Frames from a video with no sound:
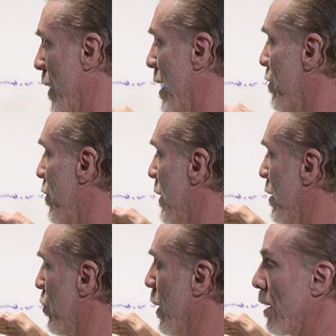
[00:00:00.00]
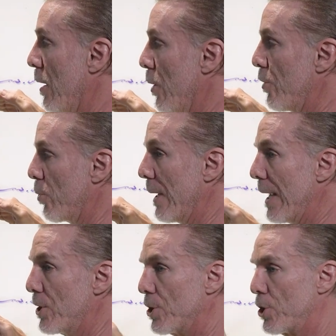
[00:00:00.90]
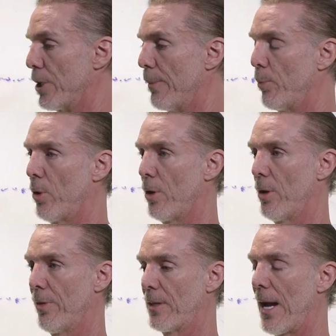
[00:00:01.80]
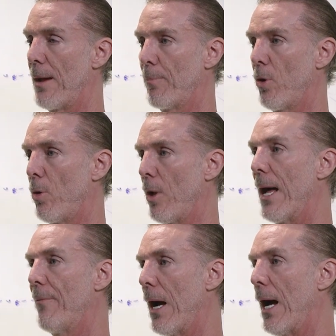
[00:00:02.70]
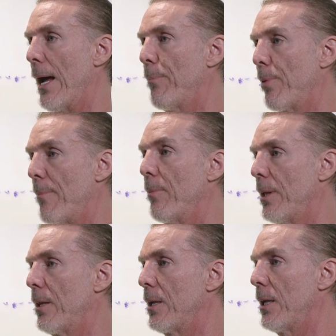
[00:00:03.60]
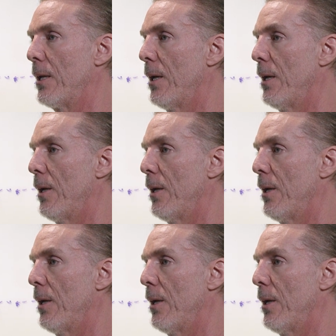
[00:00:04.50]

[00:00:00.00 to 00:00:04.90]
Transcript: enter into a close relationship where the dipole will have a high probability